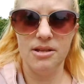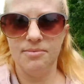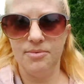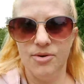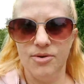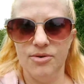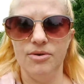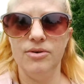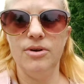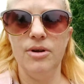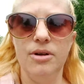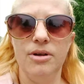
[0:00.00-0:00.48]

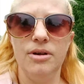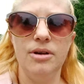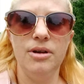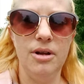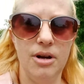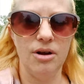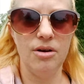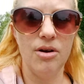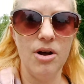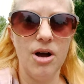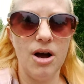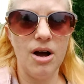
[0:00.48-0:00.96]

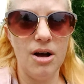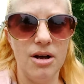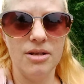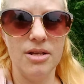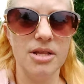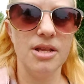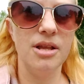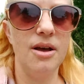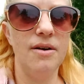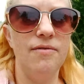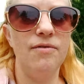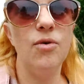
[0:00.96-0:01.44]
possible, you know,
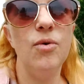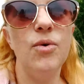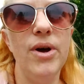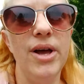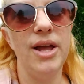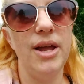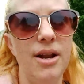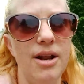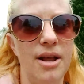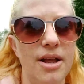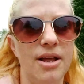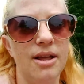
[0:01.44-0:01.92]
costs,
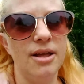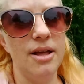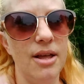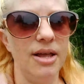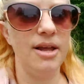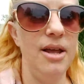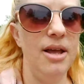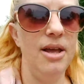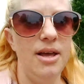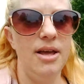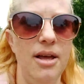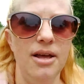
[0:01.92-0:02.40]
avoid,